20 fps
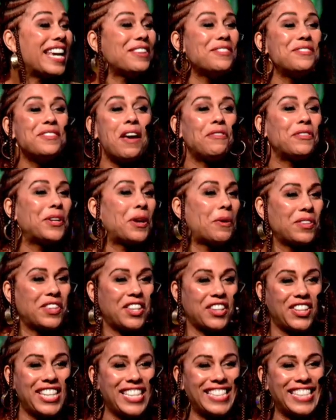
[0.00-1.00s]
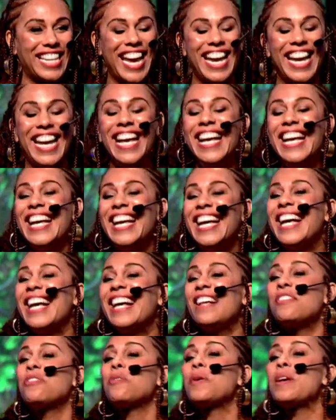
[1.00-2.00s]
You never know what they're gonna say.
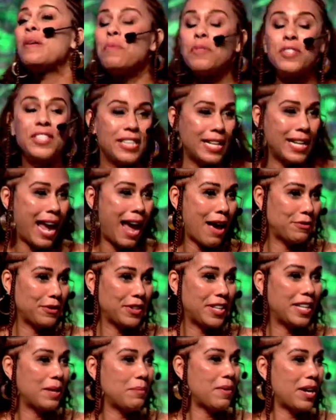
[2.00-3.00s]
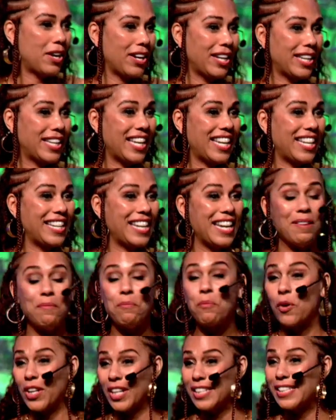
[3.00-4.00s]
30% African American in
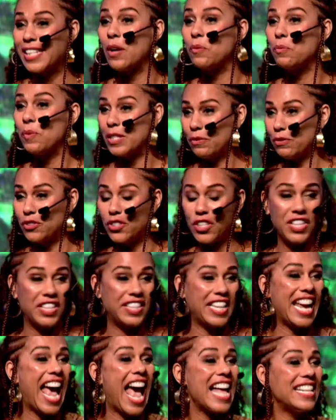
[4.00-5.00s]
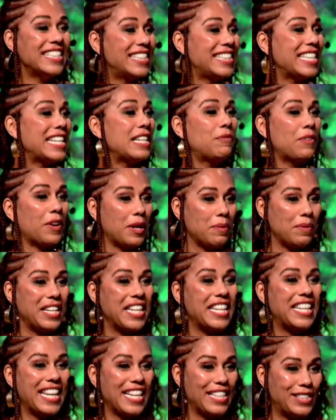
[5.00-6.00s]
Morgantown, West Virginia. They hadn't seen very many
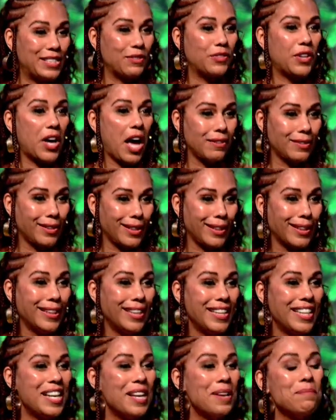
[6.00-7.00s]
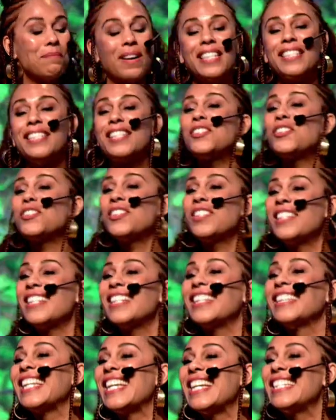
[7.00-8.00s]
kids of color. My
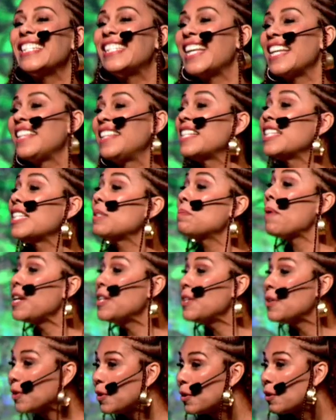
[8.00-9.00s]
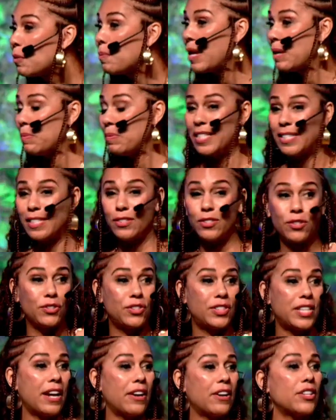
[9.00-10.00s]
sister Lynn said, this is my new little baby sister
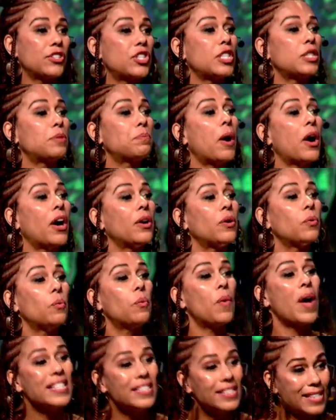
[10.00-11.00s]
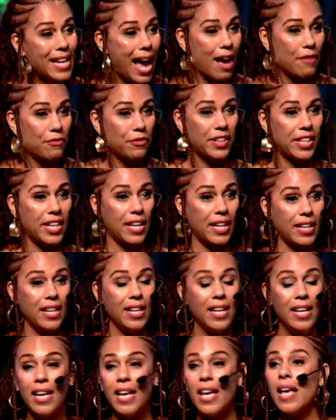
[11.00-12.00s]
Sarah. She's part West African
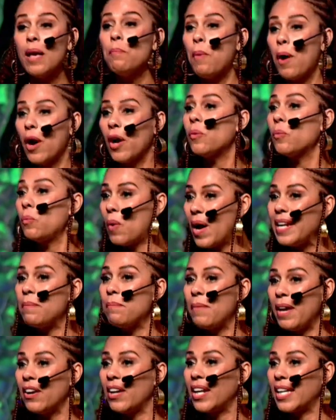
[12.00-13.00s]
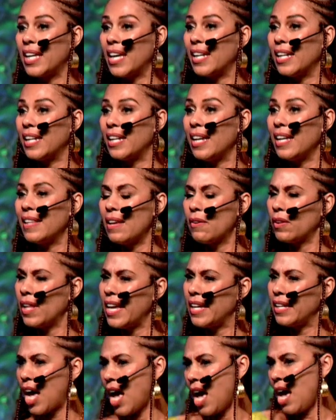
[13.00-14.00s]
and part white American. And they were
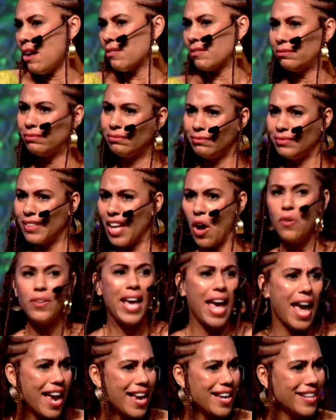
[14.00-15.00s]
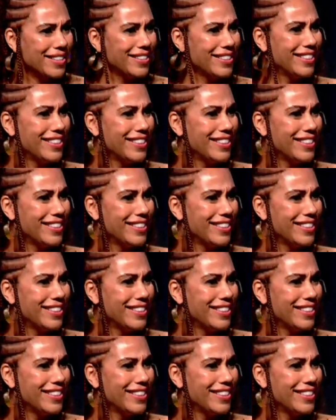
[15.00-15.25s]
like, oh, okay.